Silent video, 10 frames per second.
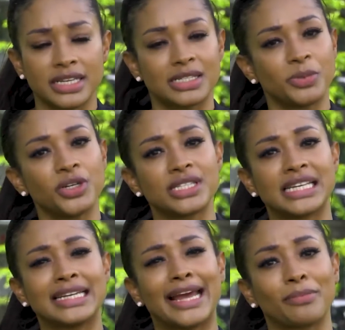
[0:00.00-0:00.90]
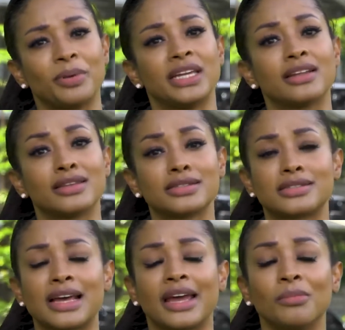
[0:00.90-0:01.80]
are experiencing neck pain at this
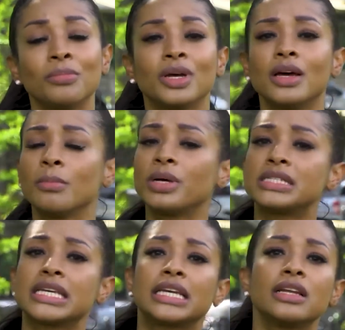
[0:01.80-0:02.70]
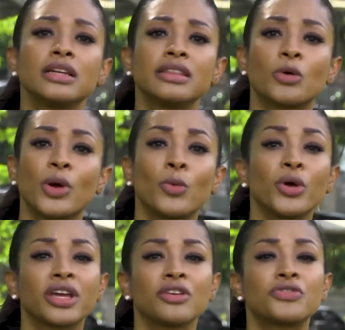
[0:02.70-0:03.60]
time, particularly that we're
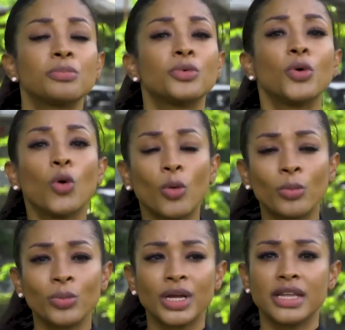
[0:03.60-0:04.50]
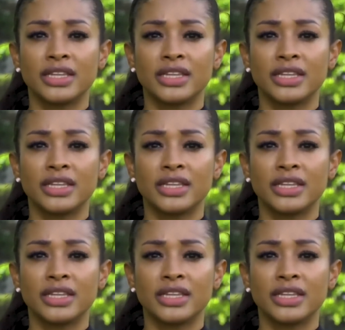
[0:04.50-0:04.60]
working from home.